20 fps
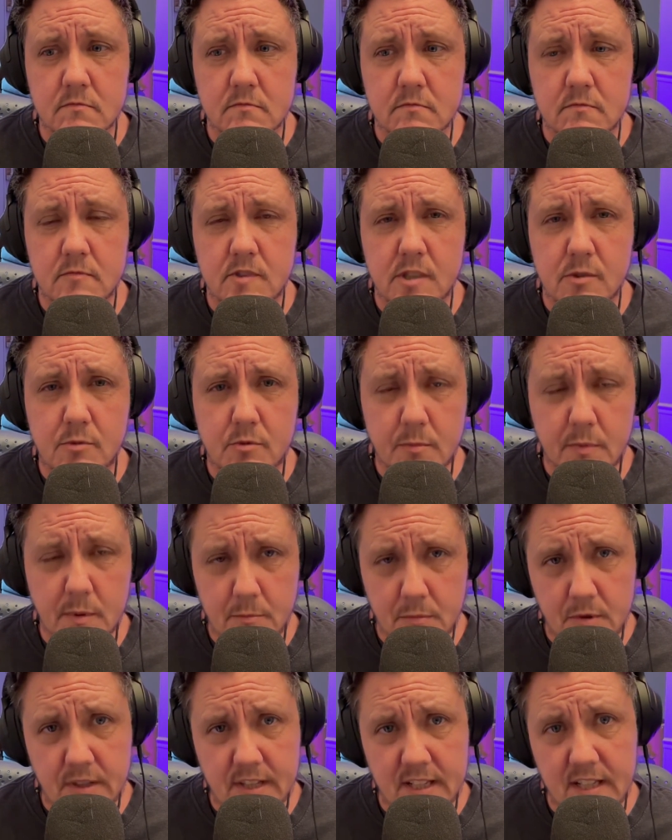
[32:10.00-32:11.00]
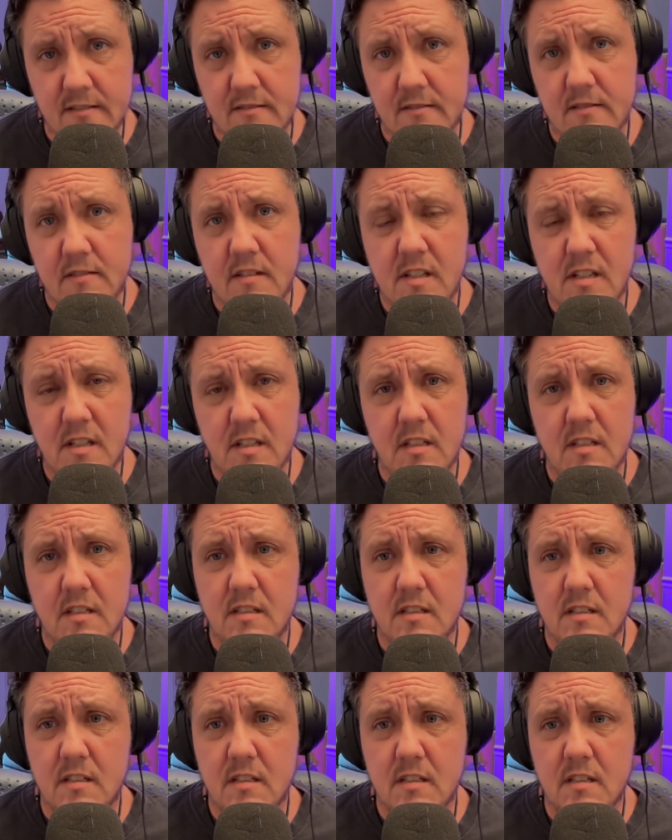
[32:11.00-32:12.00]
So remember that.
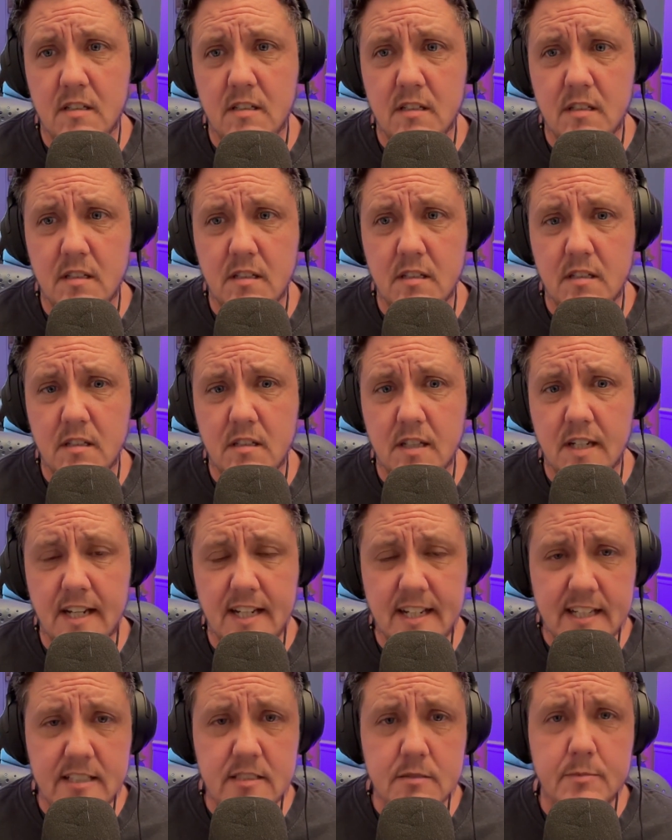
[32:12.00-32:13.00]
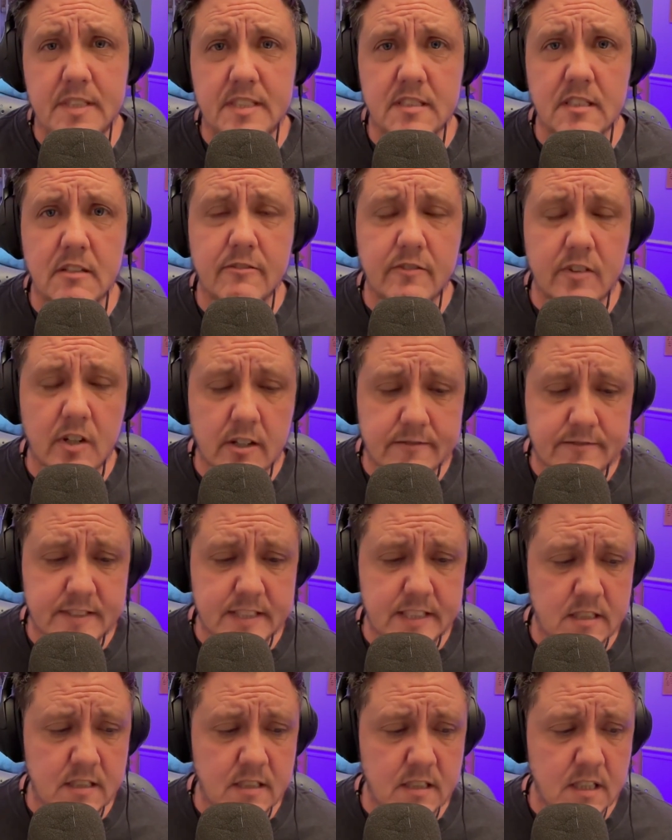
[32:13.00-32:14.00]
I ask myself
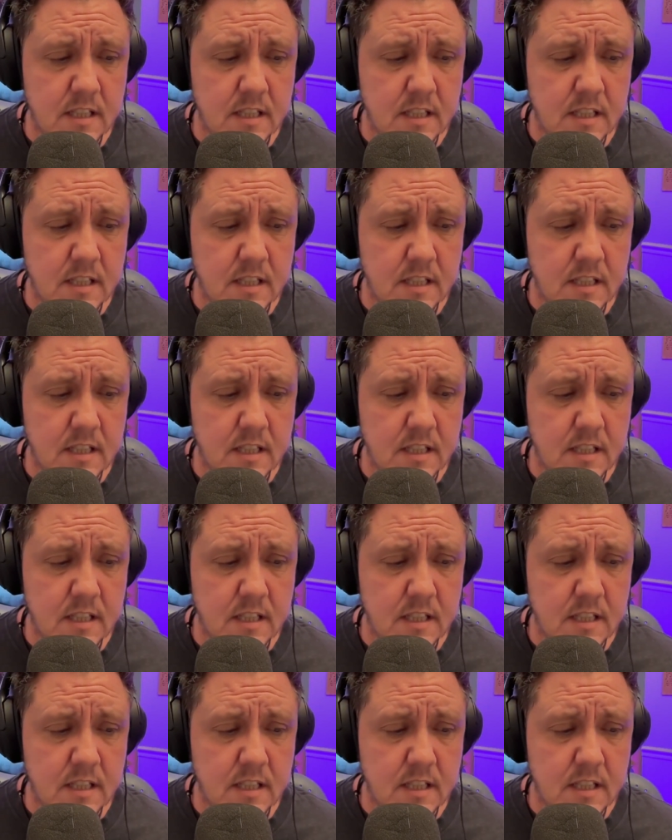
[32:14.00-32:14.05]
often,